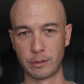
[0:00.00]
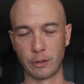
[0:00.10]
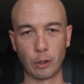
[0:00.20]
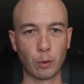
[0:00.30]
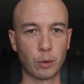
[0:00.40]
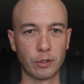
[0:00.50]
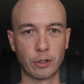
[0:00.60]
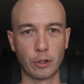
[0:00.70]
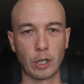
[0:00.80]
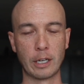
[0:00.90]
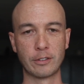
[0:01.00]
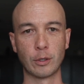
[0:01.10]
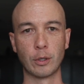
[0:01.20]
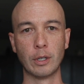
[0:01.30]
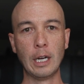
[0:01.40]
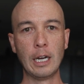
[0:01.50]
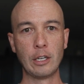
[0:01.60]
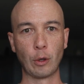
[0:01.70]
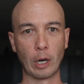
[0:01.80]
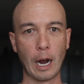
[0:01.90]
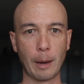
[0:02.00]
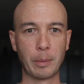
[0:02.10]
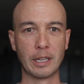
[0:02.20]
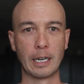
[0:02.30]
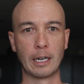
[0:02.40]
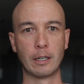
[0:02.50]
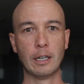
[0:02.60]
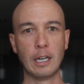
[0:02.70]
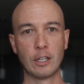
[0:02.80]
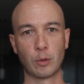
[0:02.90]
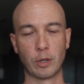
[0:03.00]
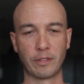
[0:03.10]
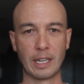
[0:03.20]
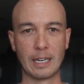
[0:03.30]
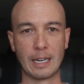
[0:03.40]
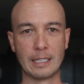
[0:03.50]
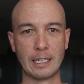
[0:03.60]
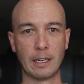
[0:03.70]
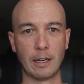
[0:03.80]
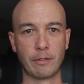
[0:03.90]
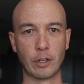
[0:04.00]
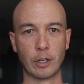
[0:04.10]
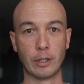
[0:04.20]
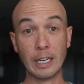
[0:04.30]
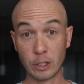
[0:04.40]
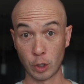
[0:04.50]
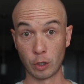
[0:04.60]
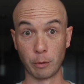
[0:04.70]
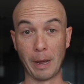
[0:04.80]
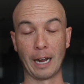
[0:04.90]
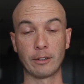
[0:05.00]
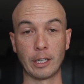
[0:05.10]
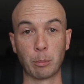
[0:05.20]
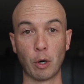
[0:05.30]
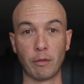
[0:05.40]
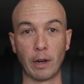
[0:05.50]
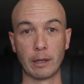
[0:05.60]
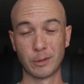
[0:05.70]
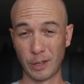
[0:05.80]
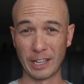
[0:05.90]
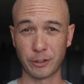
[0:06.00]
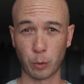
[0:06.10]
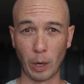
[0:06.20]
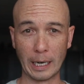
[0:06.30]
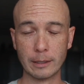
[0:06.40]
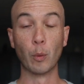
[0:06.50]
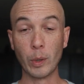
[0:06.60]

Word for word: So the Google Search Console, you could hop in there, sort of get an idea of your internal backlink profile. So that's great.